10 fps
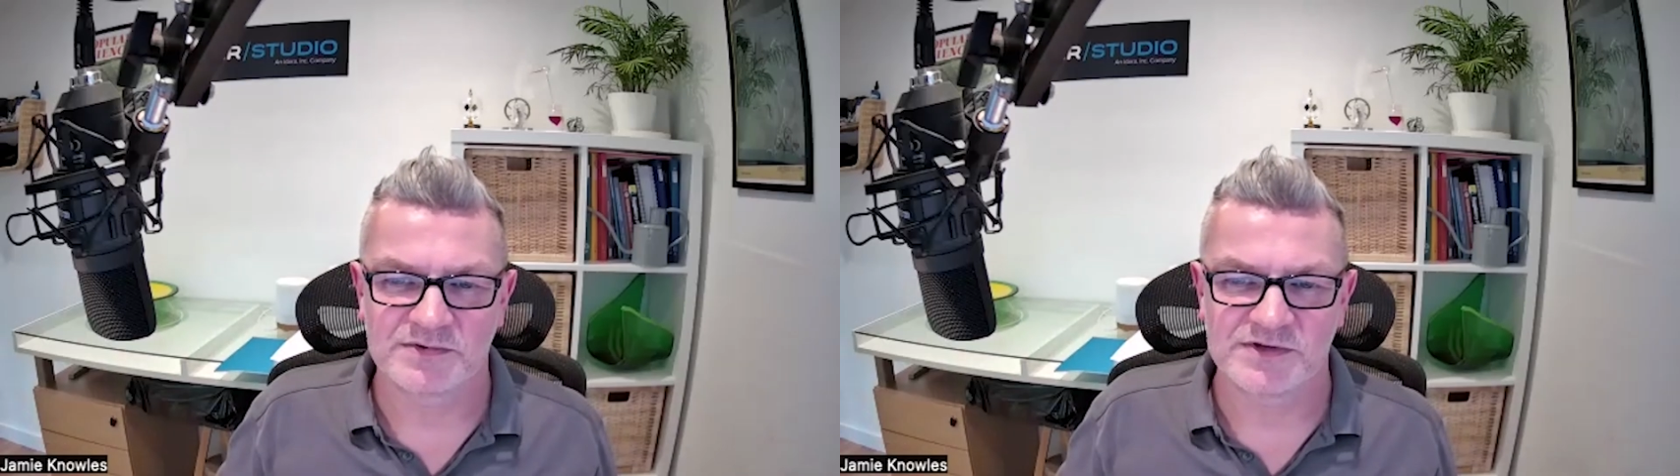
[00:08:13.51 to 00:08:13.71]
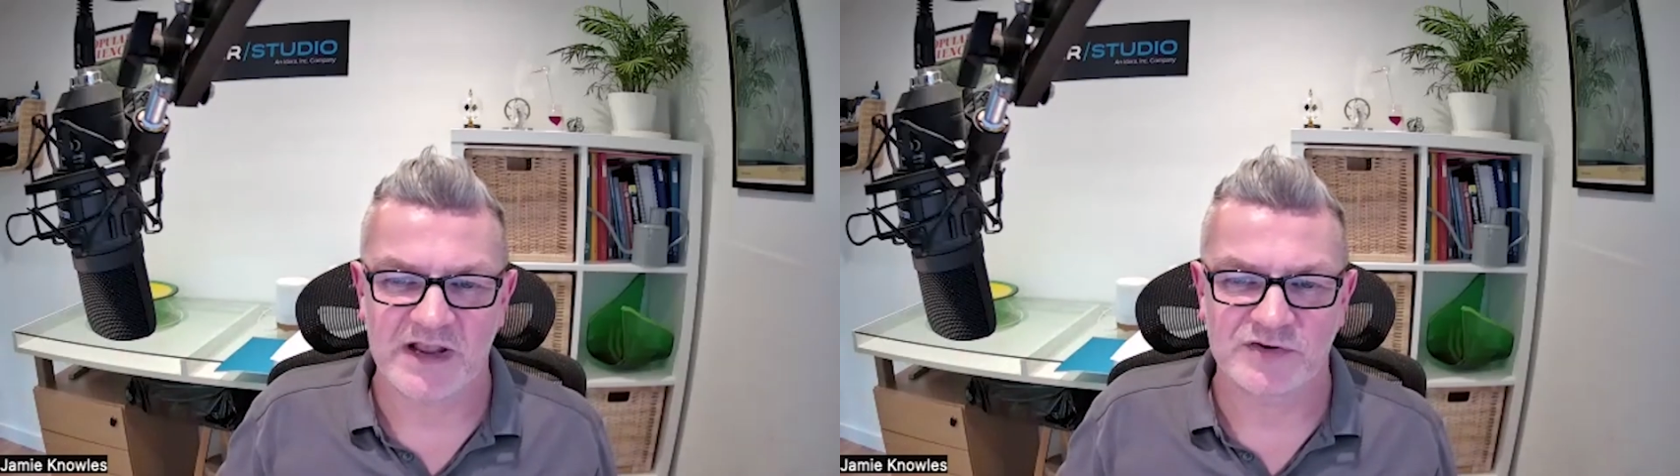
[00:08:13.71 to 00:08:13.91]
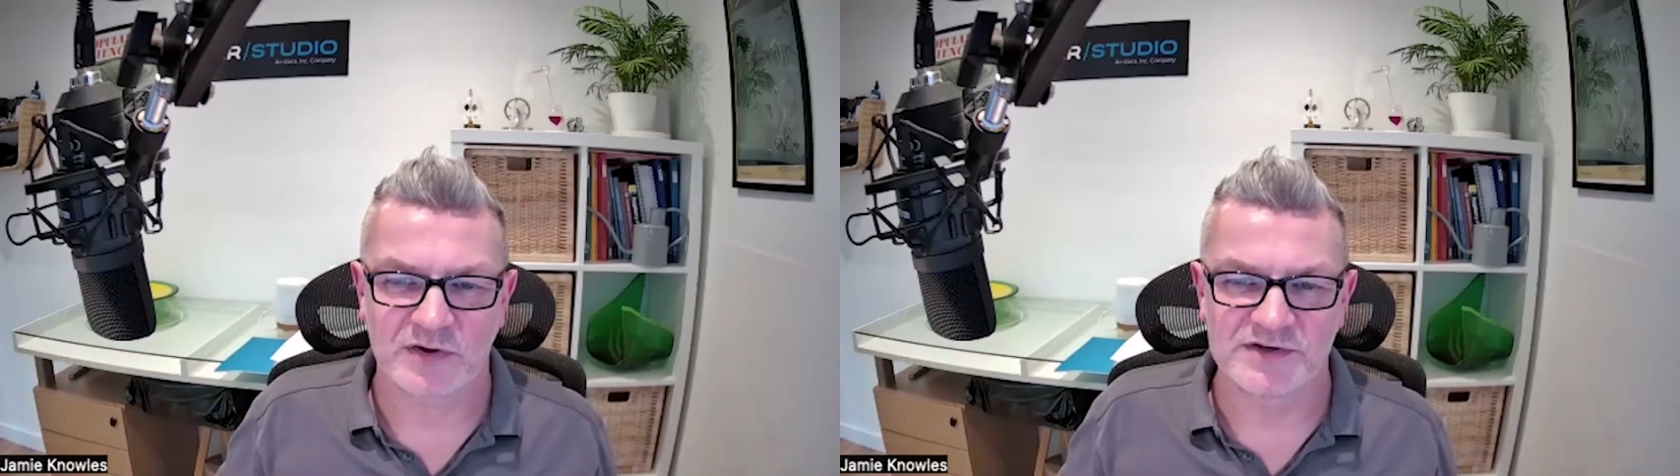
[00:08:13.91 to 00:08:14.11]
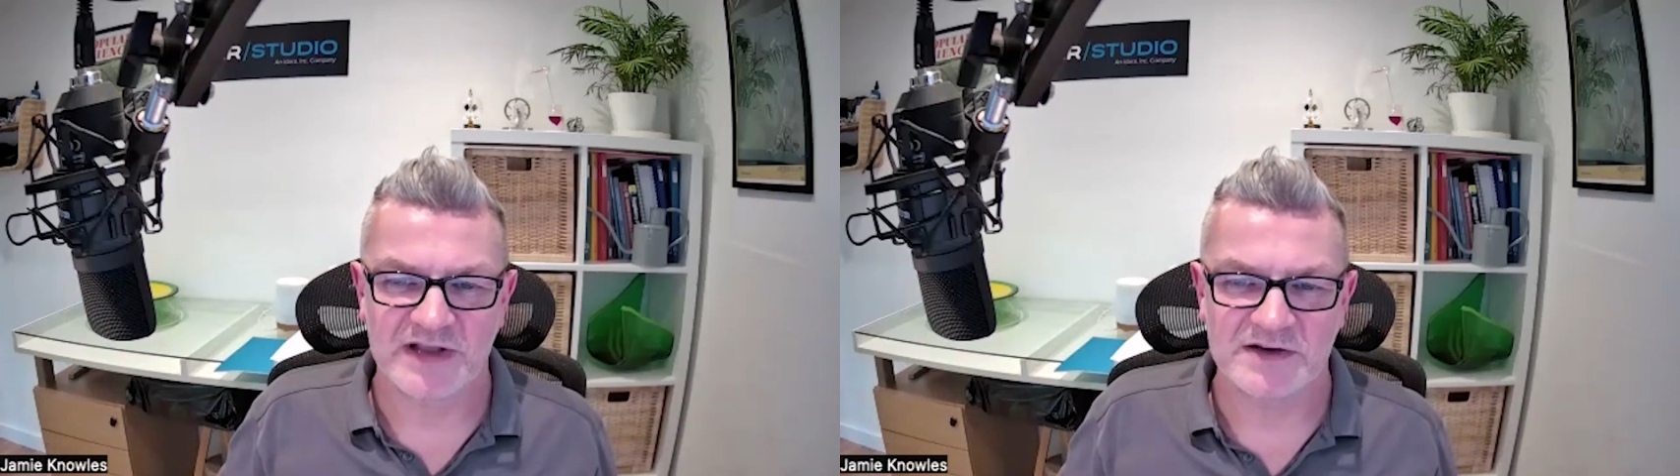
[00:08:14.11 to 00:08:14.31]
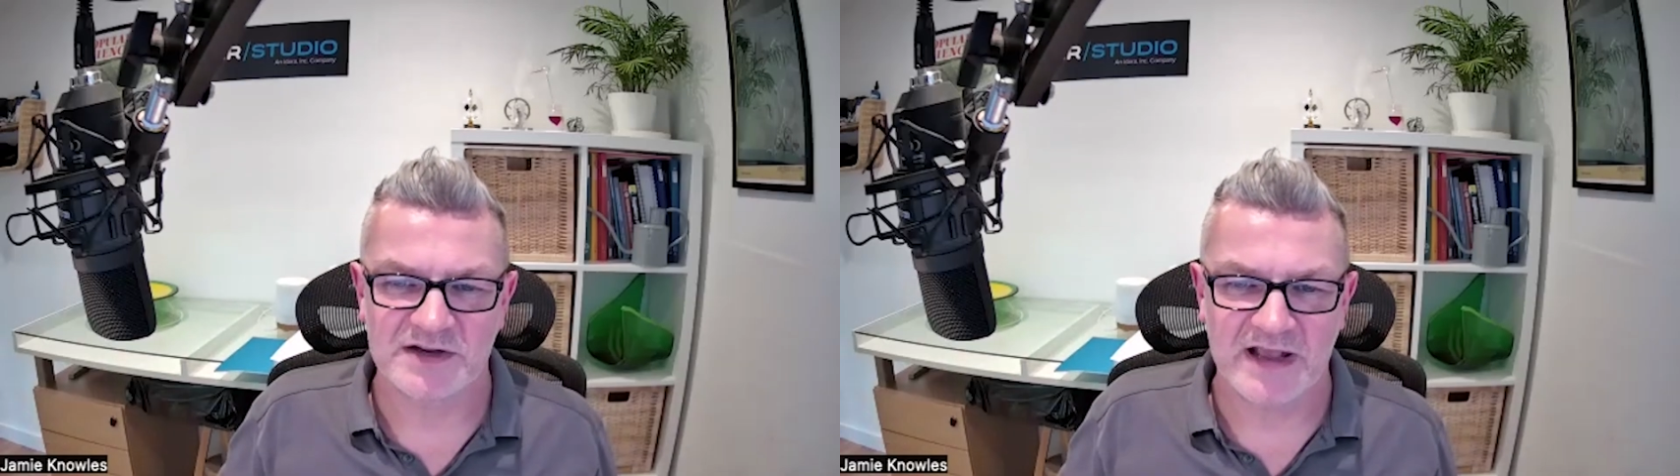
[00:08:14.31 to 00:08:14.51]
JSON
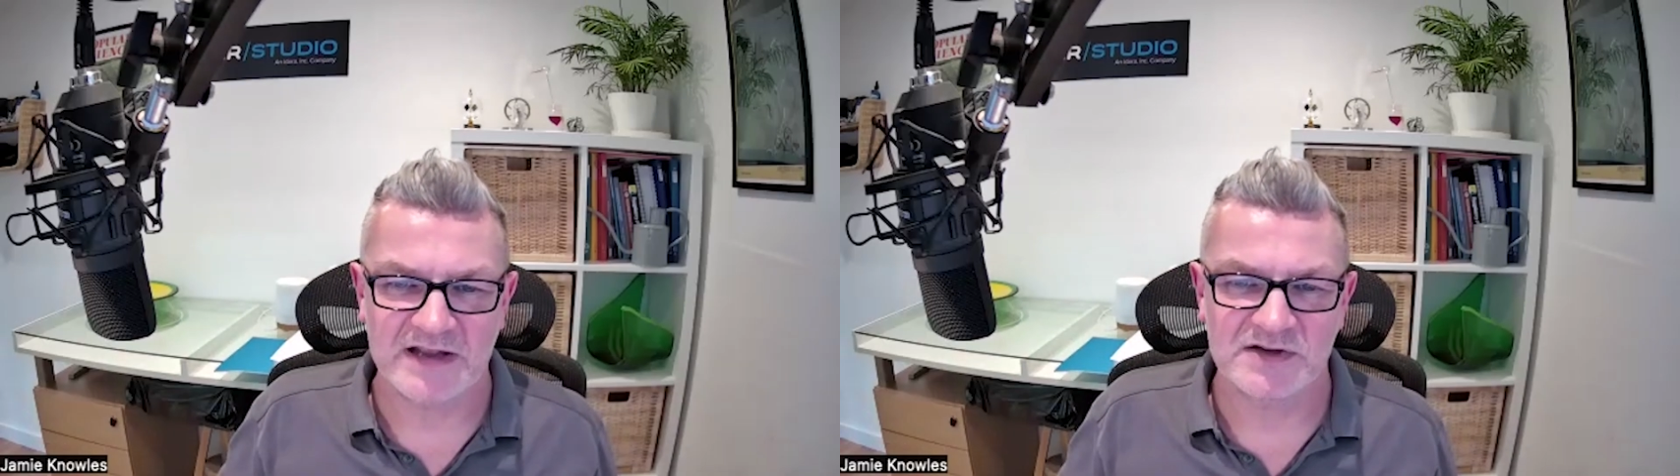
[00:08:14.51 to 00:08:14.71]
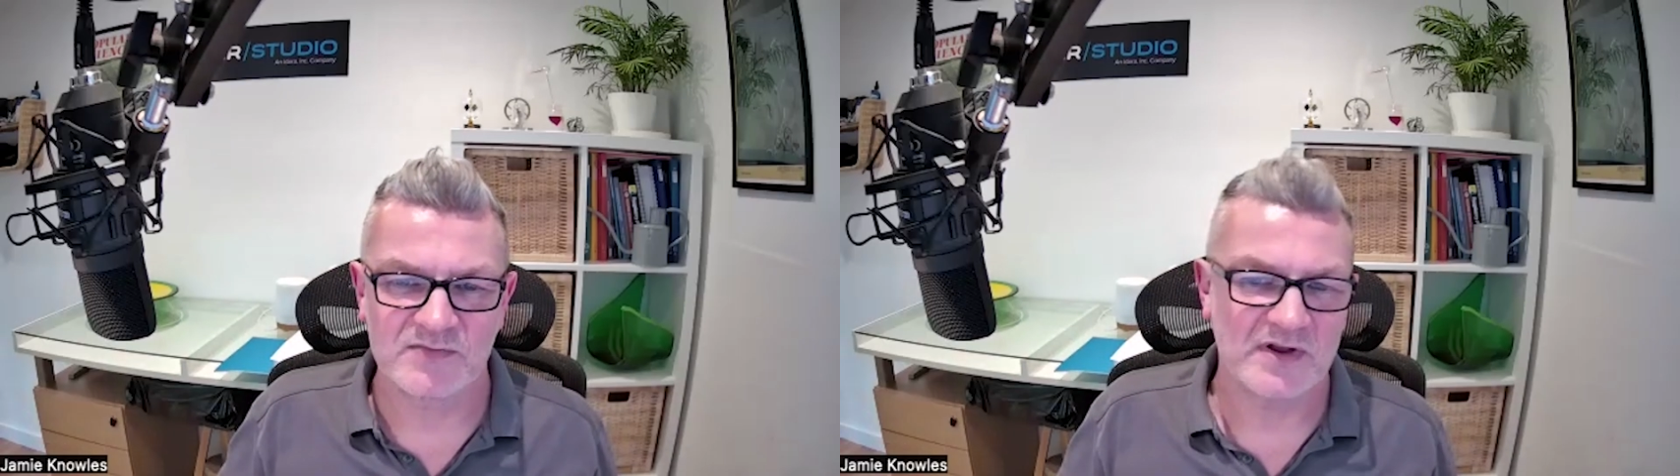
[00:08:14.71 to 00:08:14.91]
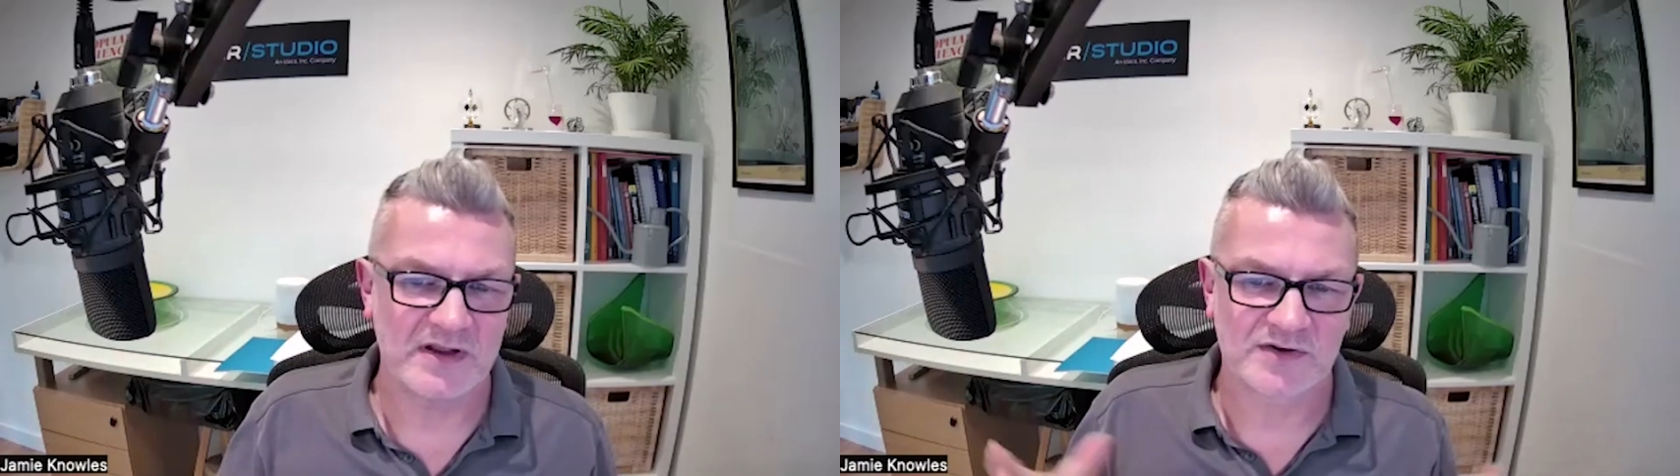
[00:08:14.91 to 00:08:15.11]
data natively.